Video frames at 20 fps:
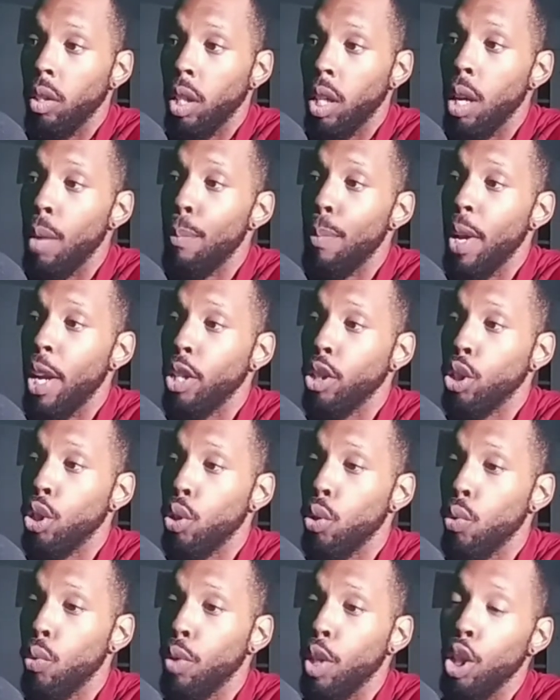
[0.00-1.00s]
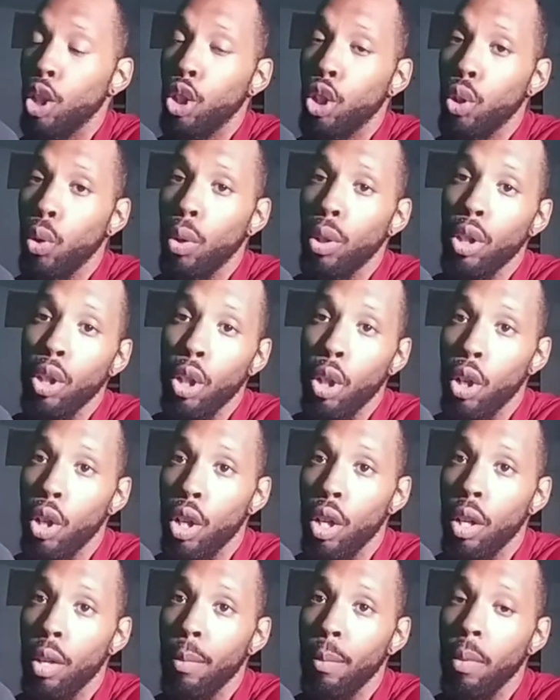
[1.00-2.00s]
compared to the short
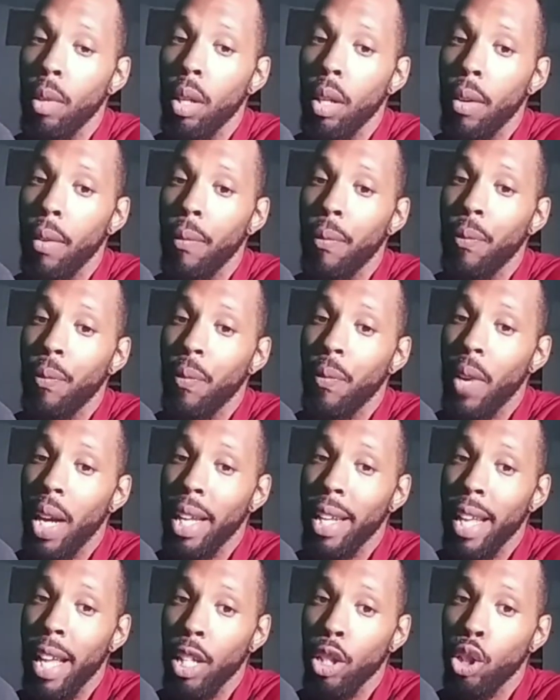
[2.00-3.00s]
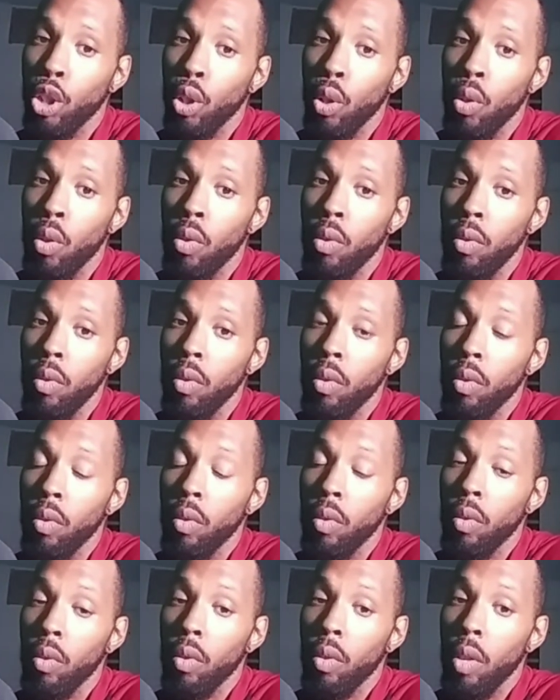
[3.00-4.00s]
term financial
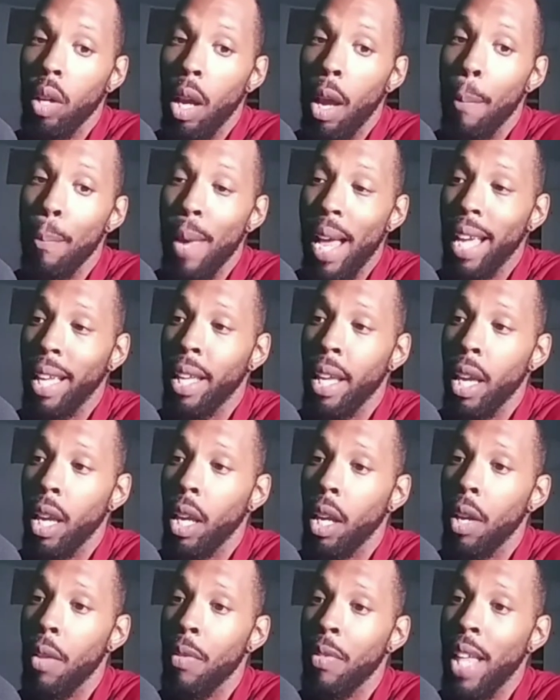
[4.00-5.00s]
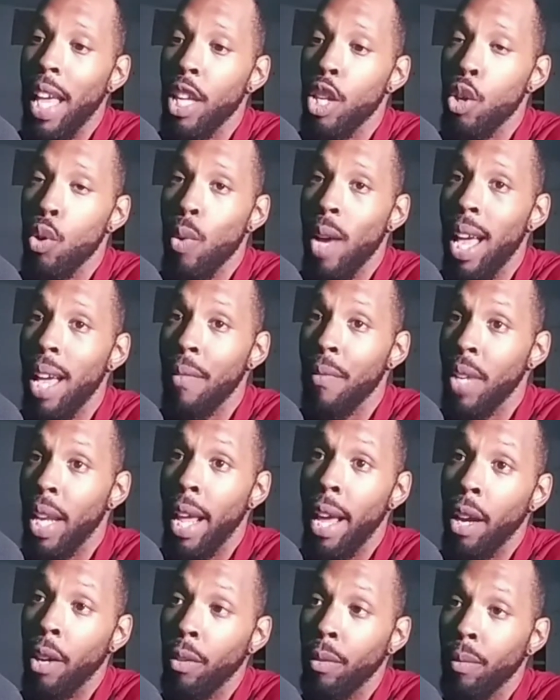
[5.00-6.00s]
backing that you have
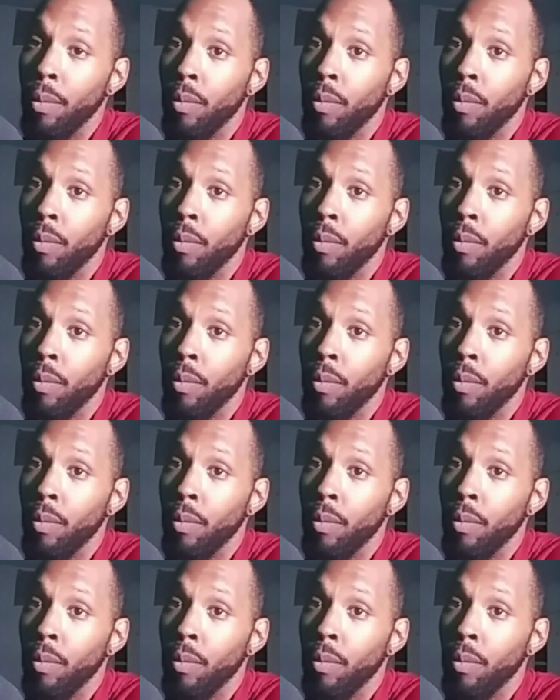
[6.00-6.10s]
now.